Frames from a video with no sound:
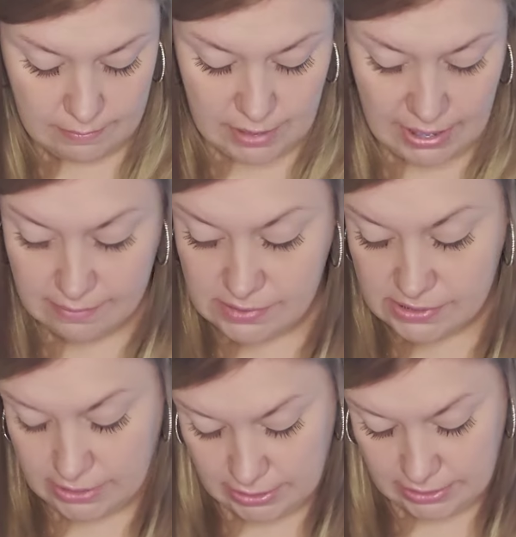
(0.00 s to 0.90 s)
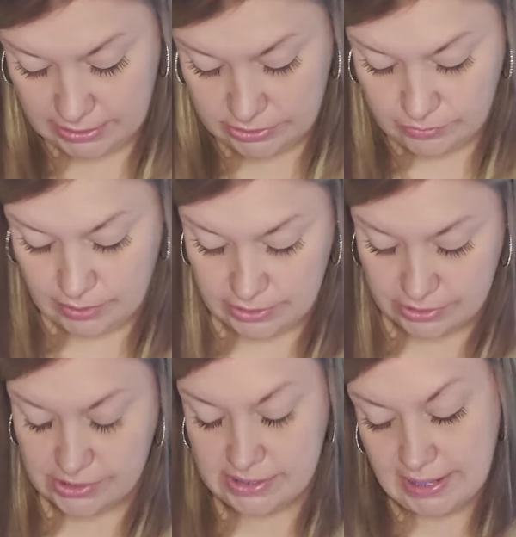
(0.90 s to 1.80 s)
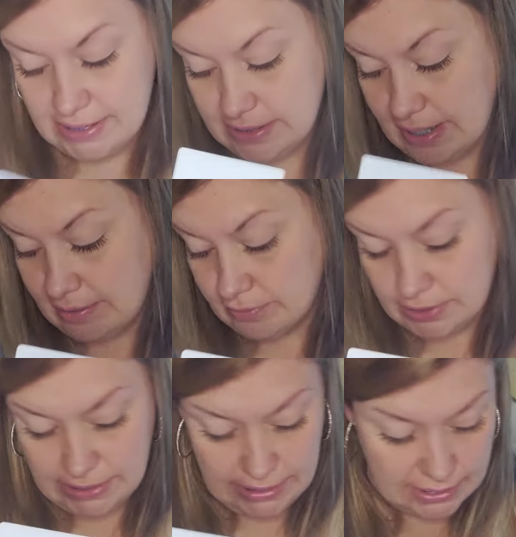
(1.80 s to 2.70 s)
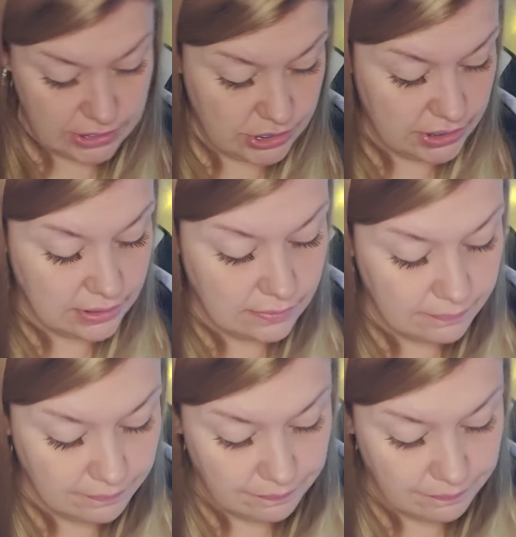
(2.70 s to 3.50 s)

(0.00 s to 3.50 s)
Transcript: Um, I'm starting to understand our connection